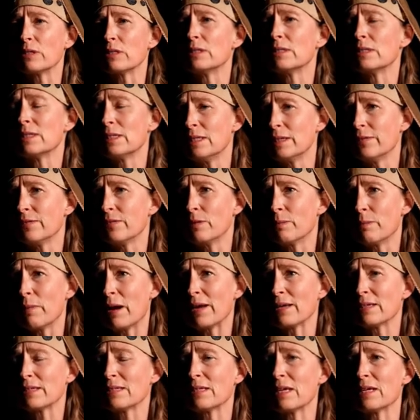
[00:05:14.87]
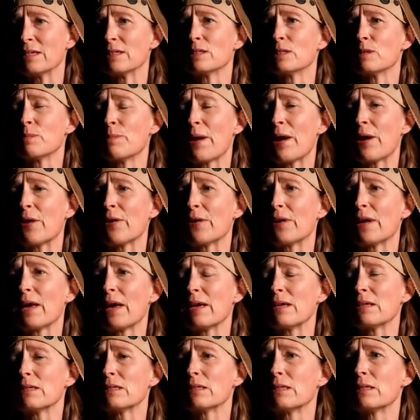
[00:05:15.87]
to deliver my son to
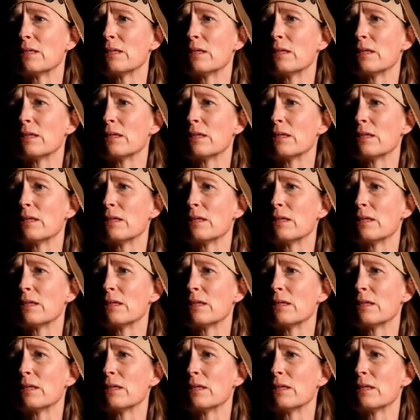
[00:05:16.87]
paradise.